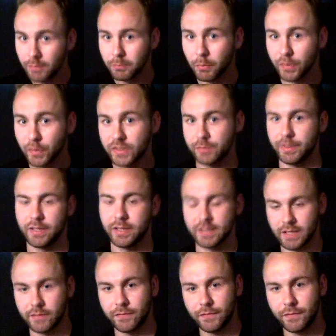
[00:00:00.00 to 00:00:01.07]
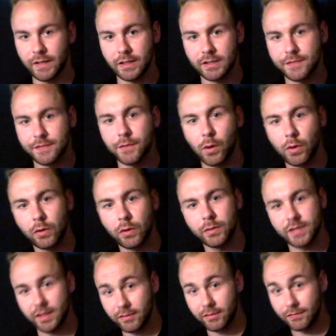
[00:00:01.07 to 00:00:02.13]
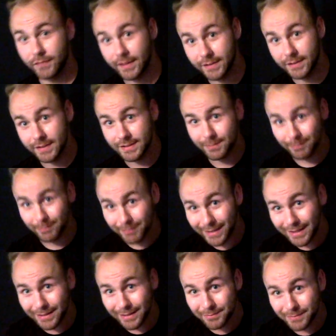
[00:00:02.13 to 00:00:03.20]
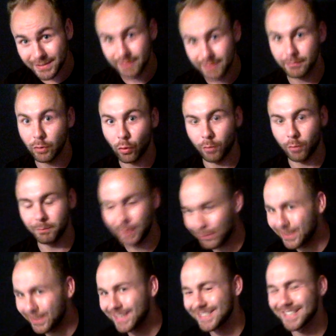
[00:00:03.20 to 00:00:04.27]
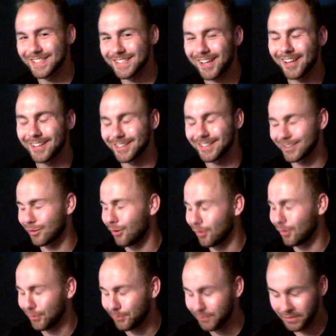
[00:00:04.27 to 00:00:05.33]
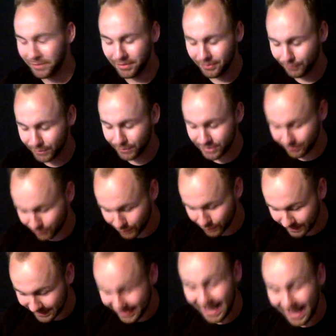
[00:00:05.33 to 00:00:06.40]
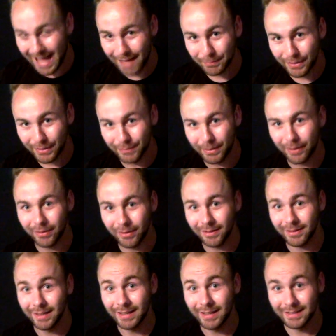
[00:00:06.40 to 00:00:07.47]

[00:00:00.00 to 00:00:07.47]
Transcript: mostly because of fitness photos and fitness memes, or memes as I like to call them, which I'm really happy about.